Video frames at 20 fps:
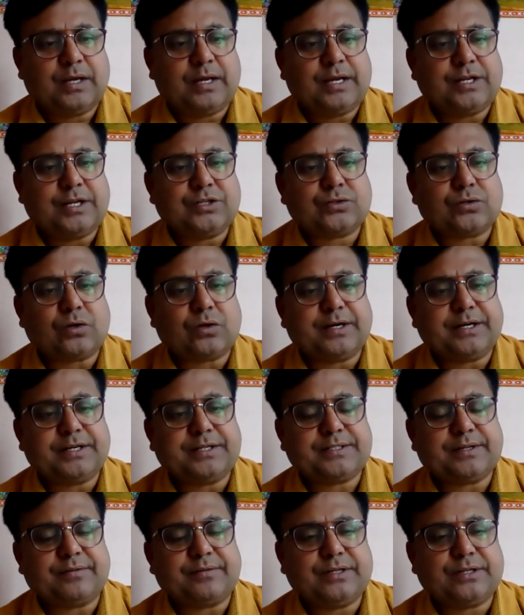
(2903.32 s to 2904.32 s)
In Sonnet
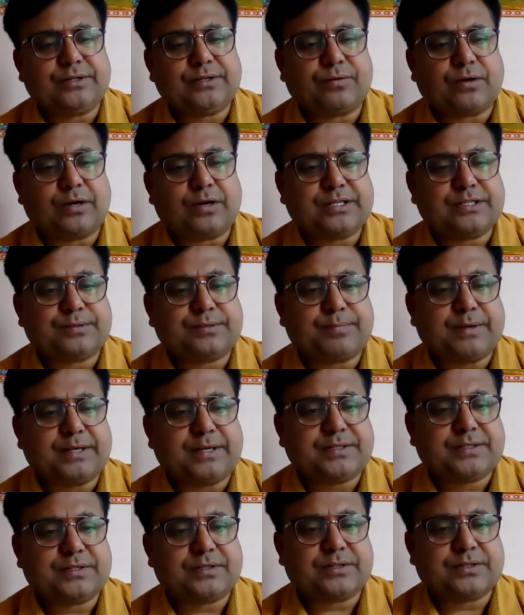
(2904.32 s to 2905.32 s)
75,
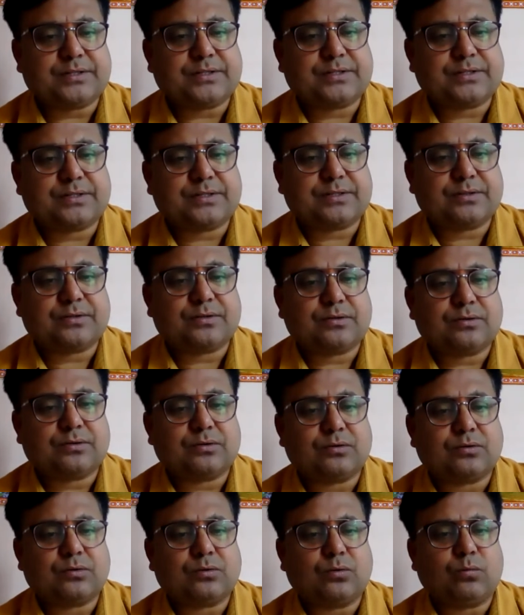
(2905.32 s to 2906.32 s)
Spenser's
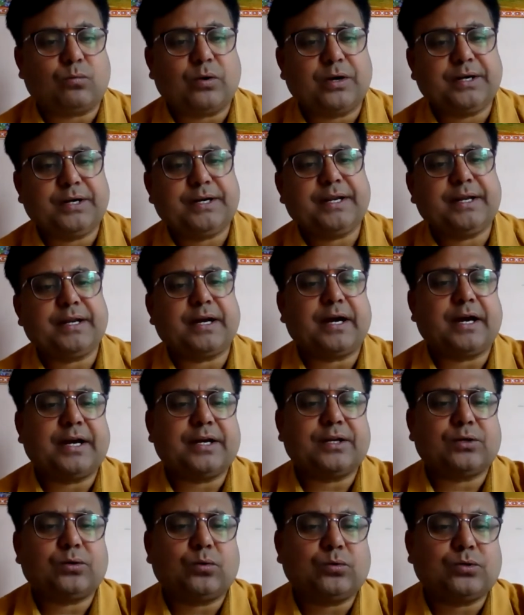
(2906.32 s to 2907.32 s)
"One Day
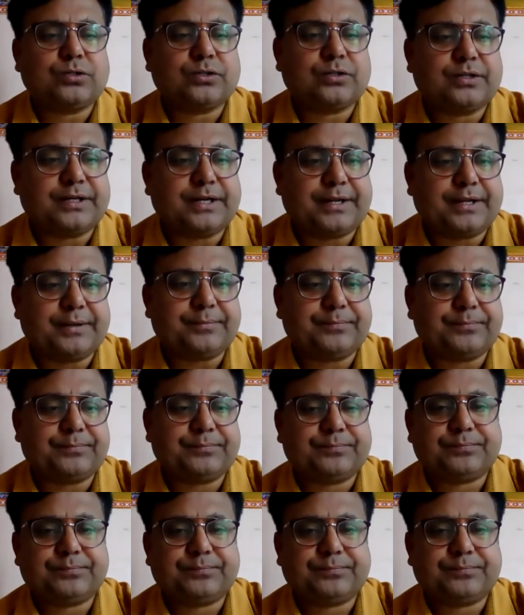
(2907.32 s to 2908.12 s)
I Wrote Her Name,"